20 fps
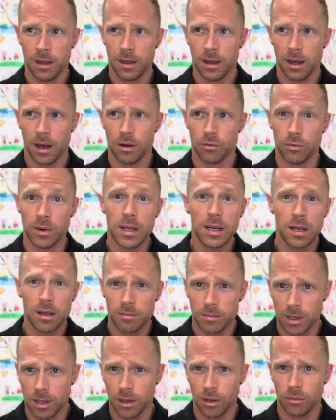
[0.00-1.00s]
reading
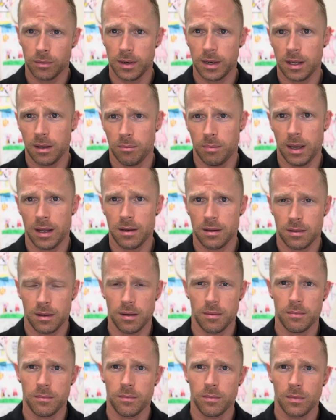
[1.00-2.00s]
Mill, reading
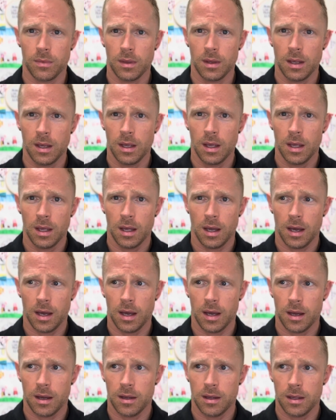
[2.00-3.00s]
Bentham,
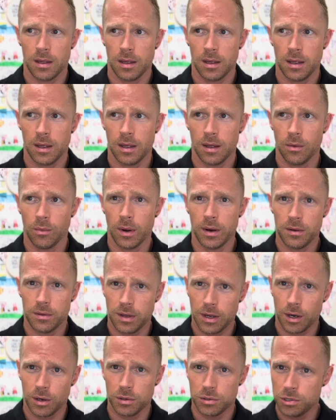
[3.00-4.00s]
what
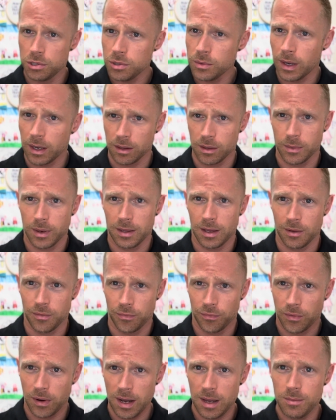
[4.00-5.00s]
they're doing, the way they
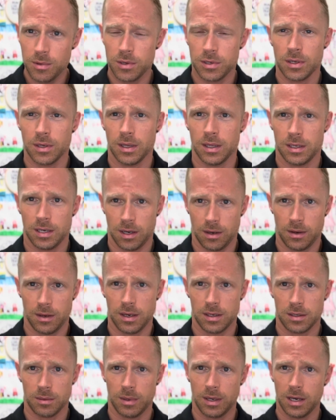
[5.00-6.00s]
frame
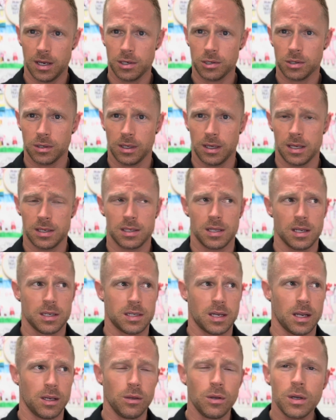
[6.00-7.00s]
utilitarianism initially, is they
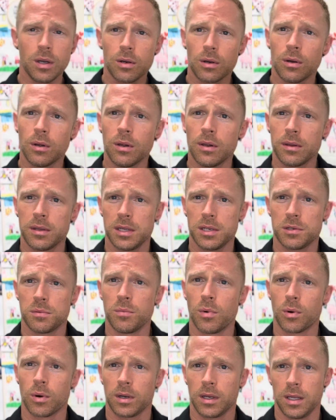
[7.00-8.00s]
say, look at all these
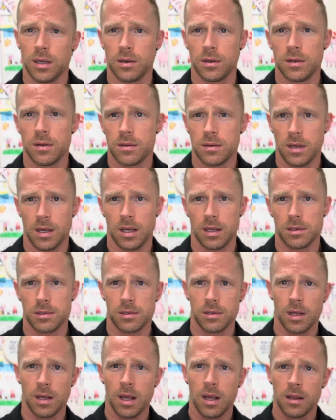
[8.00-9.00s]
morally good things
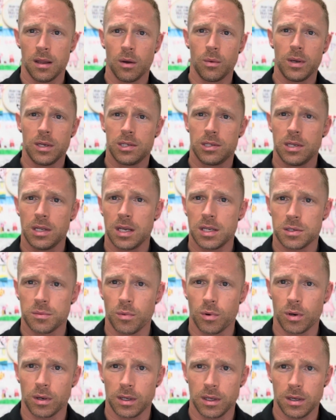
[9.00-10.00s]
that we see as
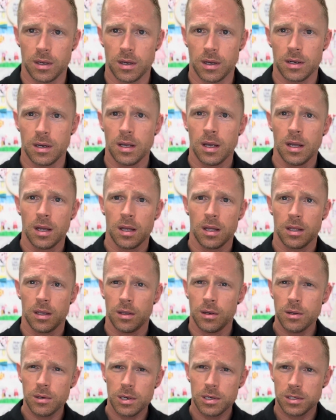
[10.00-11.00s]
morally good. You
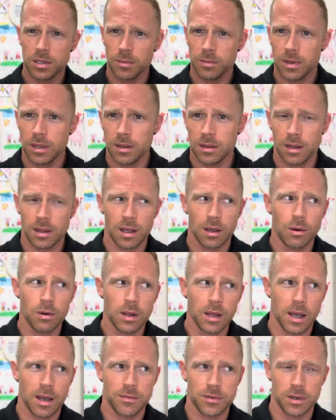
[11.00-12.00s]
notice something that they all
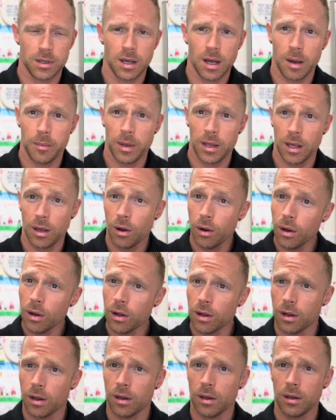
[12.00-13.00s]
have in common. They
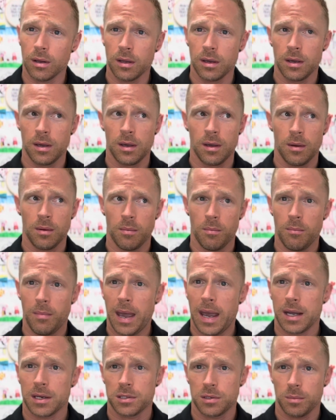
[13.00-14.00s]
all
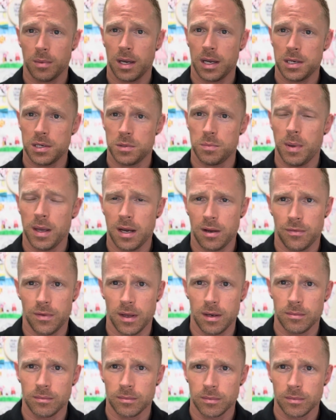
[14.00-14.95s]
maximize benefit.